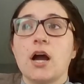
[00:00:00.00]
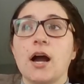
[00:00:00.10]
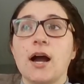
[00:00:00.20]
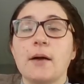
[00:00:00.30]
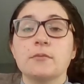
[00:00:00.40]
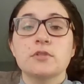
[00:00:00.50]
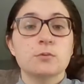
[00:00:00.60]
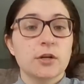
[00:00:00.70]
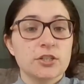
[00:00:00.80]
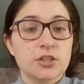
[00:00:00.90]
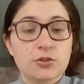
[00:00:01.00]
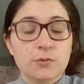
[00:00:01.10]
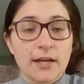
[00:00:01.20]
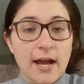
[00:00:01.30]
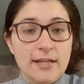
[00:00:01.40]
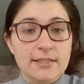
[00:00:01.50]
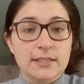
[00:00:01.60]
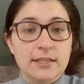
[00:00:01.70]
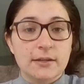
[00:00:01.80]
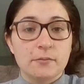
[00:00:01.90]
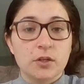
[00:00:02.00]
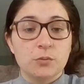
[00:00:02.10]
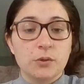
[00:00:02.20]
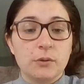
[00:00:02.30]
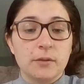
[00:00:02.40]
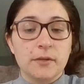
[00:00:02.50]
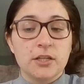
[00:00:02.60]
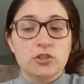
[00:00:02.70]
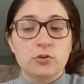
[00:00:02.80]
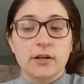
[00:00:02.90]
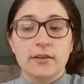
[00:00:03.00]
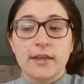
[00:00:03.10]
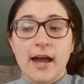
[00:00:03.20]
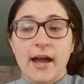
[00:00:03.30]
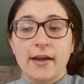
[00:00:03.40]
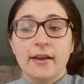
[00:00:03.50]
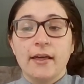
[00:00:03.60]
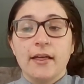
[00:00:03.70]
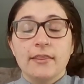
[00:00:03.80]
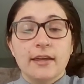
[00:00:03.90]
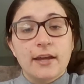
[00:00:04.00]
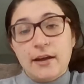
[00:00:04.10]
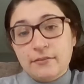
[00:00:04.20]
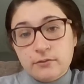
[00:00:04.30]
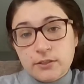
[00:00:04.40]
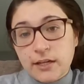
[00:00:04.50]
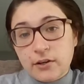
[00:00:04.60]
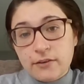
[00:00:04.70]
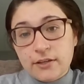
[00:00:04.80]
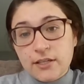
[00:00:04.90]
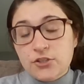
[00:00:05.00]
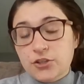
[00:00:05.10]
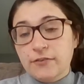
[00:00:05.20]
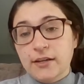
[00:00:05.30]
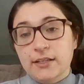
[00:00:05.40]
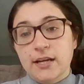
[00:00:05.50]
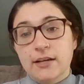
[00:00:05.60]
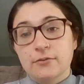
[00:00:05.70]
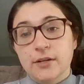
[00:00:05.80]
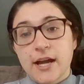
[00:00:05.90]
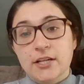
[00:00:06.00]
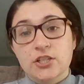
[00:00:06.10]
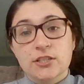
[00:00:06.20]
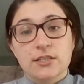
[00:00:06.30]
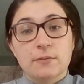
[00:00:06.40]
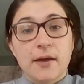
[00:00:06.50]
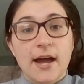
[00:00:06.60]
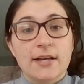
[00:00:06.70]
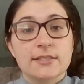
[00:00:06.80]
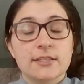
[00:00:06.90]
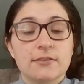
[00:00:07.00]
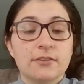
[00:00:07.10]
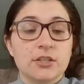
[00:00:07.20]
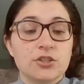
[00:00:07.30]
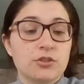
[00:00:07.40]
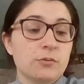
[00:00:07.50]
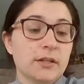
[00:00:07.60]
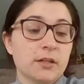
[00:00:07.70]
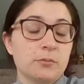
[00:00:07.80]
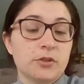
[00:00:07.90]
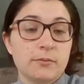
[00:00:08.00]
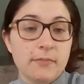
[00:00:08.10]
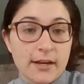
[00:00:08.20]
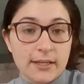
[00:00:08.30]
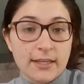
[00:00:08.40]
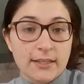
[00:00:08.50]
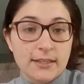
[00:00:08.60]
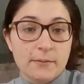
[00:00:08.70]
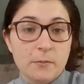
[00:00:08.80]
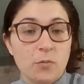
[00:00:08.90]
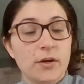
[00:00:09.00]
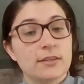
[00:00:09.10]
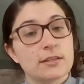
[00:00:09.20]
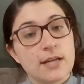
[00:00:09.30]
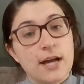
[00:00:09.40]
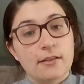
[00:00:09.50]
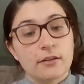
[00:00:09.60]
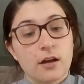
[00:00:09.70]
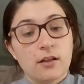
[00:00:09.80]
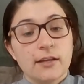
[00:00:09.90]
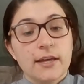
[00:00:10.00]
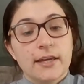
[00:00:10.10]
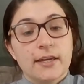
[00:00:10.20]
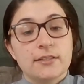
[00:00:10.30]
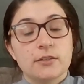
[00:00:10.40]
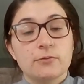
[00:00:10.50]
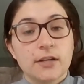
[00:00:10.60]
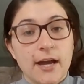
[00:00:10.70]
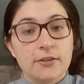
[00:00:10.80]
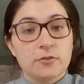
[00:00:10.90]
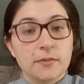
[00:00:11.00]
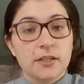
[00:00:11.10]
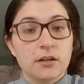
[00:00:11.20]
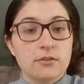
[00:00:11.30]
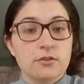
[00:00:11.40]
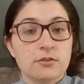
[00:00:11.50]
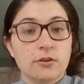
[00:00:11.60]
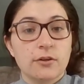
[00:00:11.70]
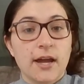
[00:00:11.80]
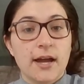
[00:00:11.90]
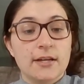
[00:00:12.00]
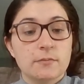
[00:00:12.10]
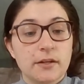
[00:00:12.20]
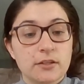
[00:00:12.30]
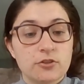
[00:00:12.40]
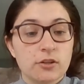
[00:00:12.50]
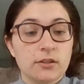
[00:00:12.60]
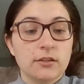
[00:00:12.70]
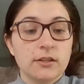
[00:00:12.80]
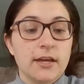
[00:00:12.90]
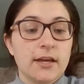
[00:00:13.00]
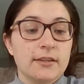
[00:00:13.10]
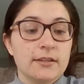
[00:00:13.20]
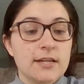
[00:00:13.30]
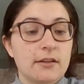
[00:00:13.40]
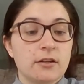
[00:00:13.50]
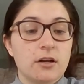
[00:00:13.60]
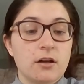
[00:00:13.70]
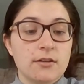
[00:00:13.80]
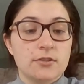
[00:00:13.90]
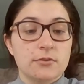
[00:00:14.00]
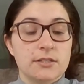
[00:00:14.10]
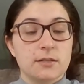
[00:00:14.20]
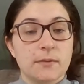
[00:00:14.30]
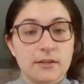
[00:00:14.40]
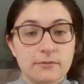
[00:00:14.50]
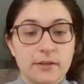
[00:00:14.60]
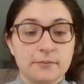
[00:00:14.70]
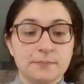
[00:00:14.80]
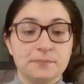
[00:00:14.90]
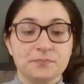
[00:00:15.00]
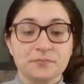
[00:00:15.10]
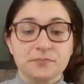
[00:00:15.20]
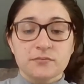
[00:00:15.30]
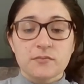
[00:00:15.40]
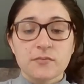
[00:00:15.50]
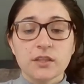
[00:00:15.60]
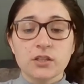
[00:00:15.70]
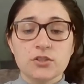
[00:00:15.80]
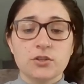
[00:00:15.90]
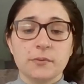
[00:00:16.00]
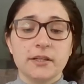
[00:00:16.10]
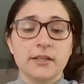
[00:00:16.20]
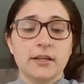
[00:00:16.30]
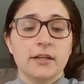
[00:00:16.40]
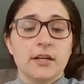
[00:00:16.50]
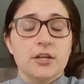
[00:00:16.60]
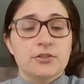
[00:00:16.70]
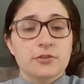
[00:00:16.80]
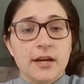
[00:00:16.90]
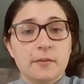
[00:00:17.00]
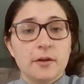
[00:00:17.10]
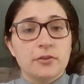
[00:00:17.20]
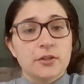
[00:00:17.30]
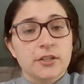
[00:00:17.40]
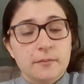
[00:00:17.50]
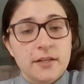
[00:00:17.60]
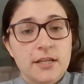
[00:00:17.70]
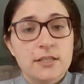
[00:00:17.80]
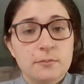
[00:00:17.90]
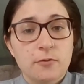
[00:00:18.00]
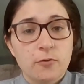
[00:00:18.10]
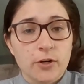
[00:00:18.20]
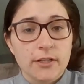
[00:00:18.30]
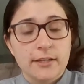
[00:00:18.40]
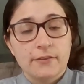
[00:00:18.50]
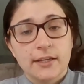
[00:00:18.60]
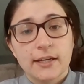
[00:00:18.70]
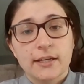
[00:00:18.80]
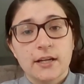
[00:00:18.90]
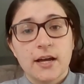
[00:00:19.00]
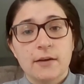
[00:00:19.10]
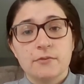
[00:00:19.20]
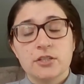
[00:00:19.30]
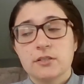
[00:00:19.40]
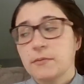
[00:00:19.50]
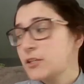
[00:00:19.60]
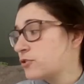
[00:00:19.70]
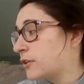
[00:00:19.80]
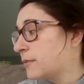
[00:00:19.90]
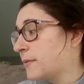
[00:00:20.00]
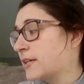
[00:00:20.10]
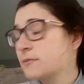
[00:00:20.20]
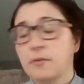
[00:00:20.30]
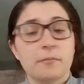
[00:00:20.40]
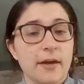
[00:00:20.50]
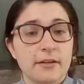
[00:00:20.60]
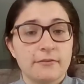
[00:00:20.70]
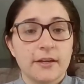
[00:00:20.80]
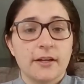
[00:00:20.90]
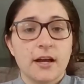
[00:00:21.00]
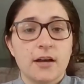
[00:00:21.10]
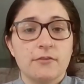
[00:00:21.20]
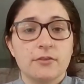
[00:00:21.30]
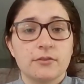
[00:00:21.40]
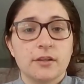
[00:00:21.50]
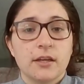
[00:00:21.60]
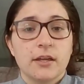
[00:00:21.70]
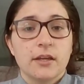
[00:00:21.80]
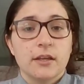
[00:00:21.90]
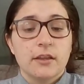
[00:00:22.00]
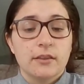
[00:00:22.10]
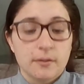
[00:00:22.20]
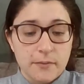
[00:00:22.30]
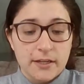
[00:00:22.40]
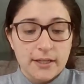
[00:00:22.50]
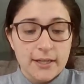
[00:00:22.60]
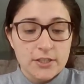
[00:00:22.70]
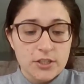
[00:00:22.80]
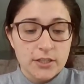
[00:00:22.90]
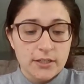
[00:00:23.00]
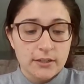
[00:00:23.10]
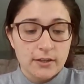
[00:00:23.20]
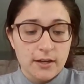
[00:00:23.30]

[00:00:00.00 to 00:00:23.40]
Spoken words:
Some questions you want to ask them, we want to make sure that they don't have a history of any kind of reactions in the past, and if they do, we're going to pre-medicate them with Tylenol and diphenhydramine, also known as Benadryl, and the Tylenol also acetaminophen. So we're going to do that about 30 minutes before giving it, just to make sure the maximum benefit of the medication.